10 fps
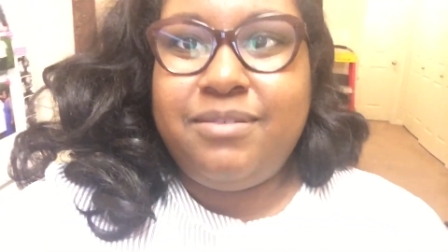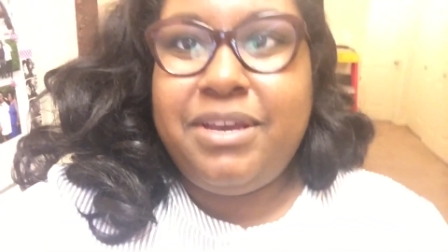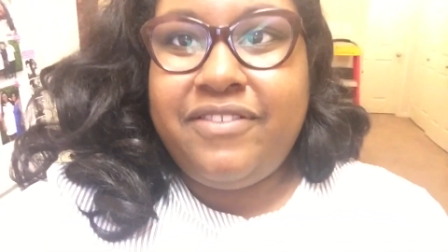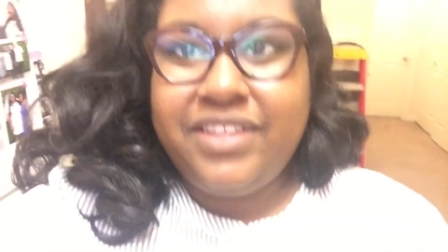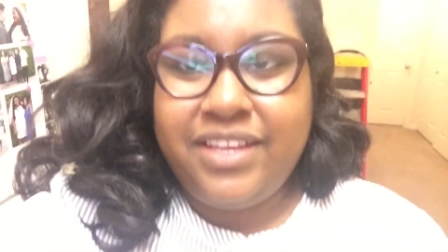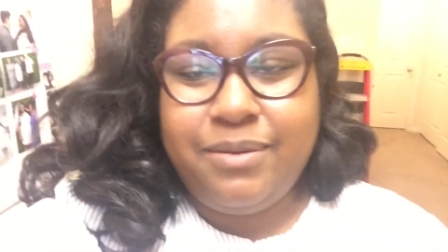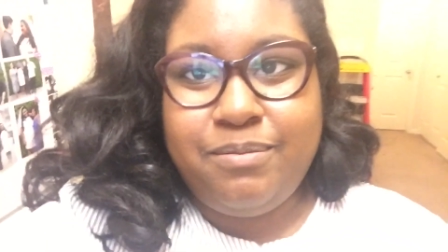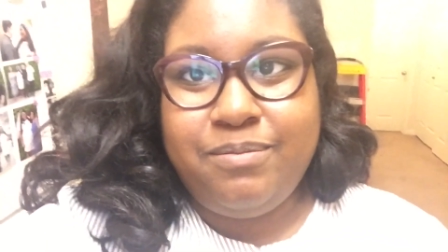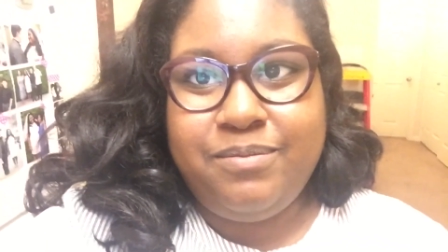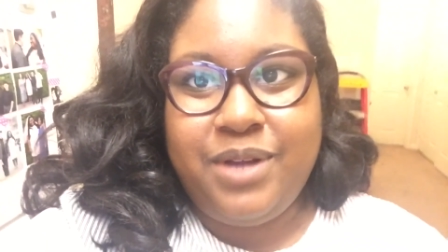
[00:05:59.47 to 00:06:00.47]
I'm having like
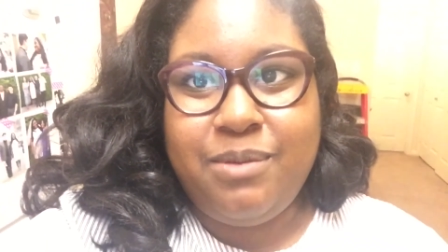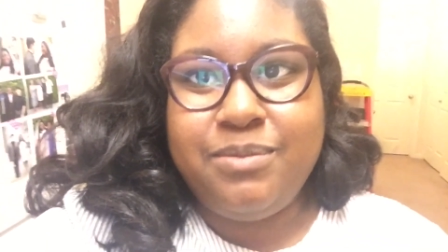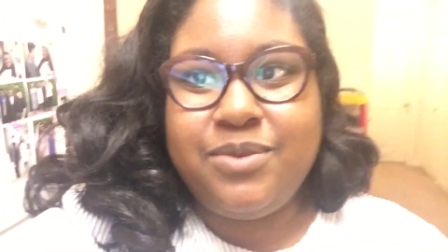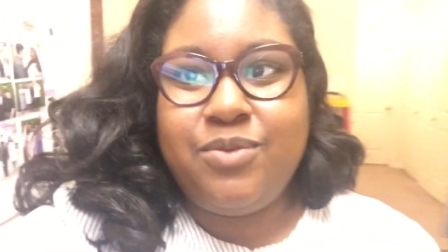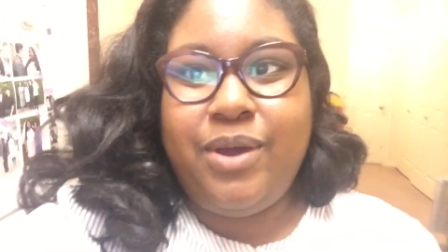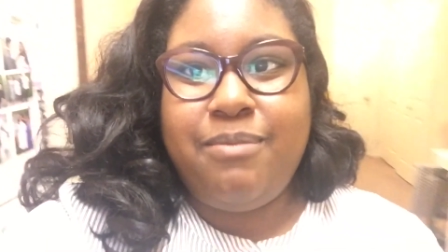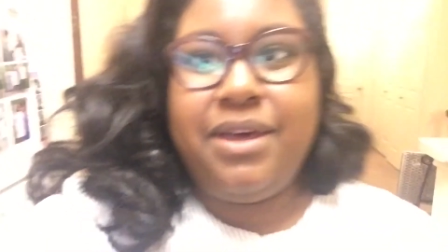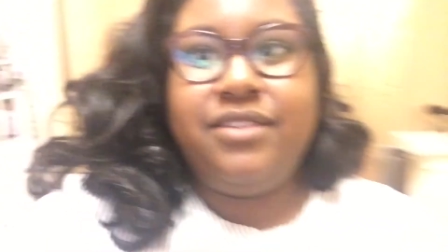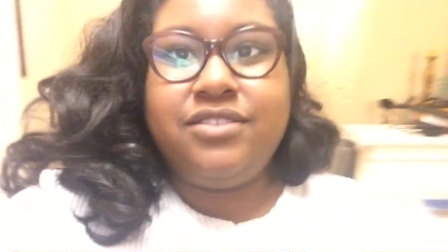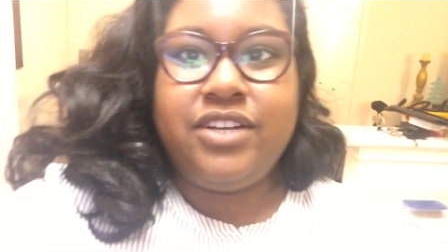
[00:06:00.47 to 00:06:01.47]
problems with white
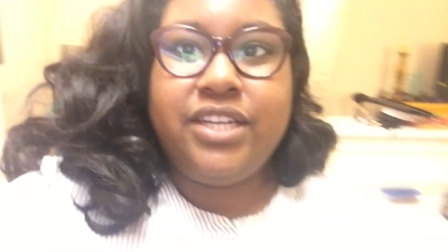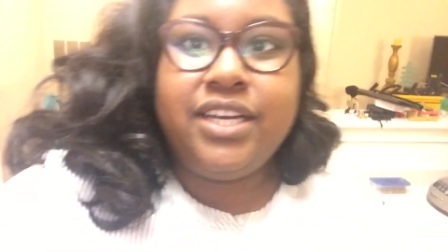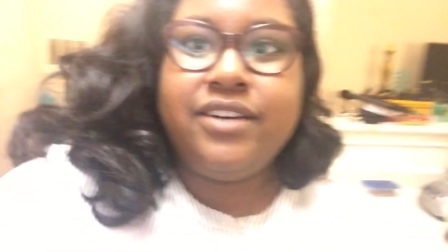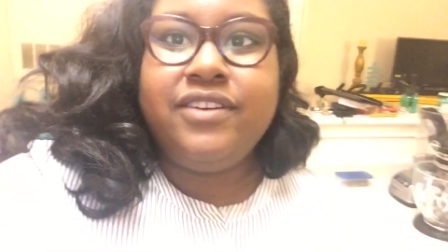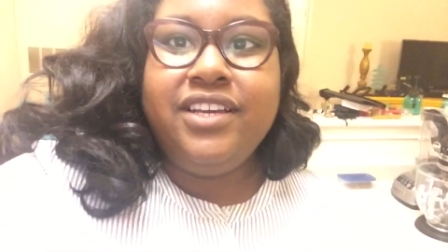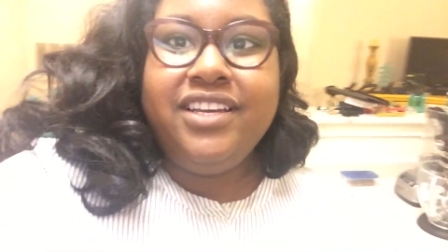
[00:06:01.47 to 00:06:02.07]
balance right now.